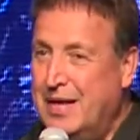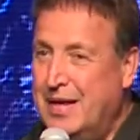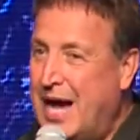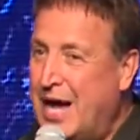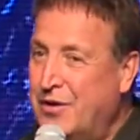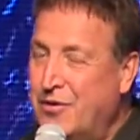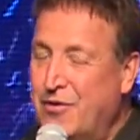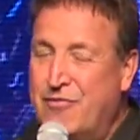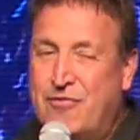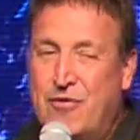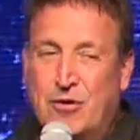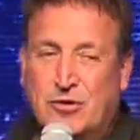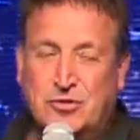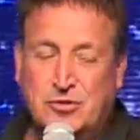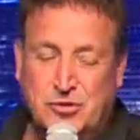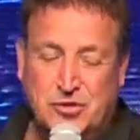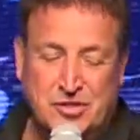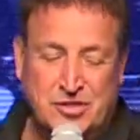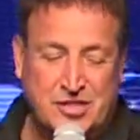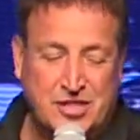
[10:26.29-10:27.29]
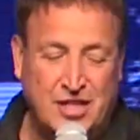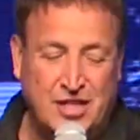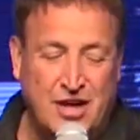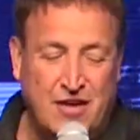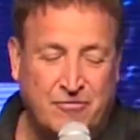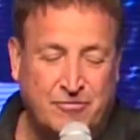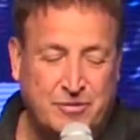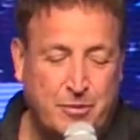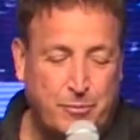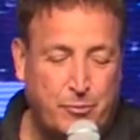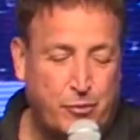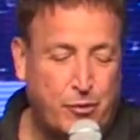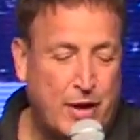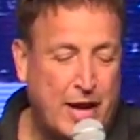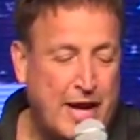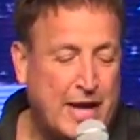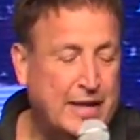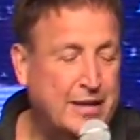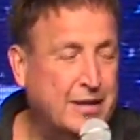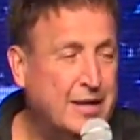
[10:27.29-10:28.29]
I know folks who just love to
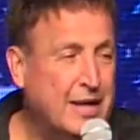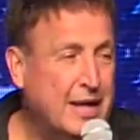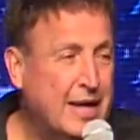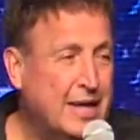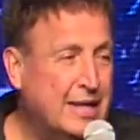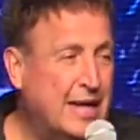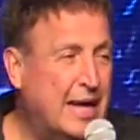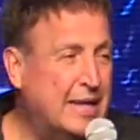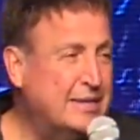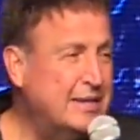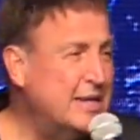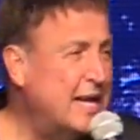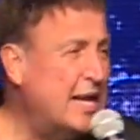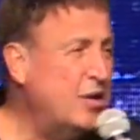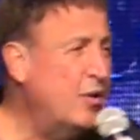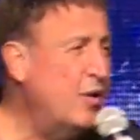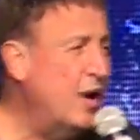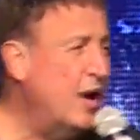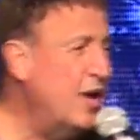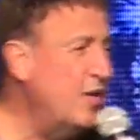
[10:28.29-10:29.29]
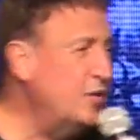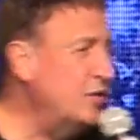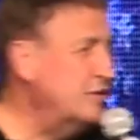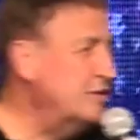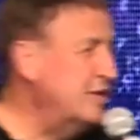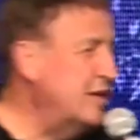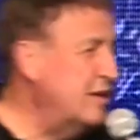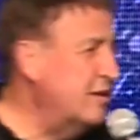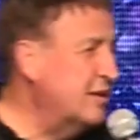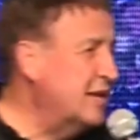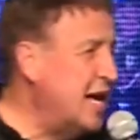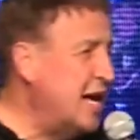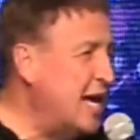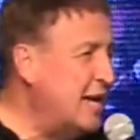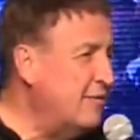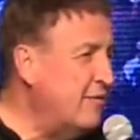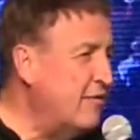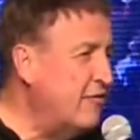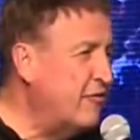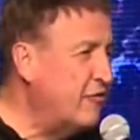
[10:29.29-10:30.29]
pray, and, and I, then I know others that are kind
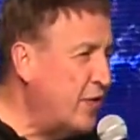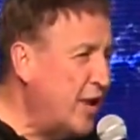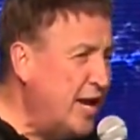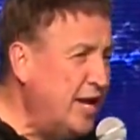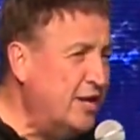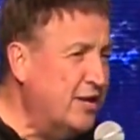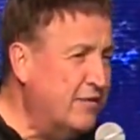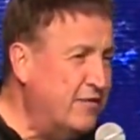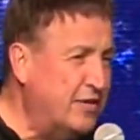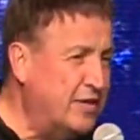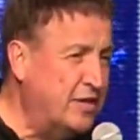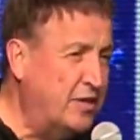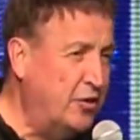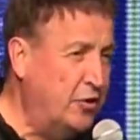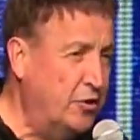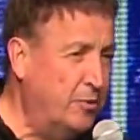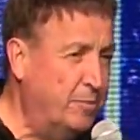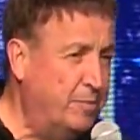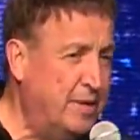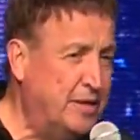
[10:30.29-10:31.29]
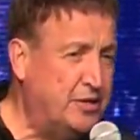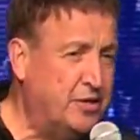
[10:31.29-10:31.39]
of afraid of it a little bit.